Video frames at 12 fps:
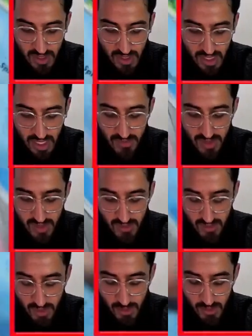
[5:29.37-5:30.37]
Seven
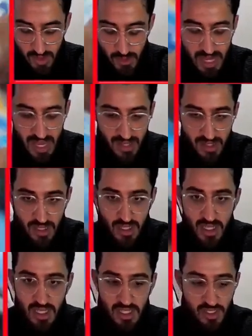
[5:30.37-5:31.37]
from the back,
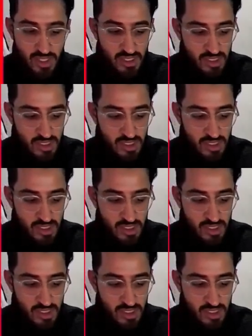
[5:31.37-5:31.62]
just to